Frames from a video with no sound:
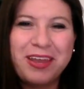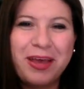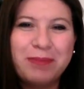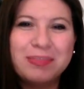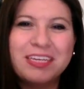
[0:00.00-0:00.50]

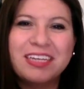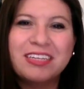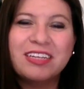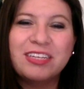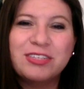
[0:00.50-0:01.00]
helped get a
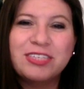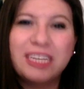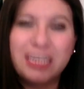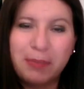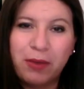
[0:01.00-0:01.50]
little
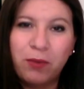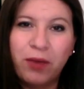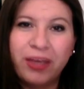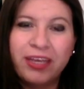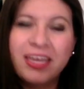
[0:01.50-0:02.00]
understanding about
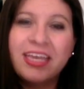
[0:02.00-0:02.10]
why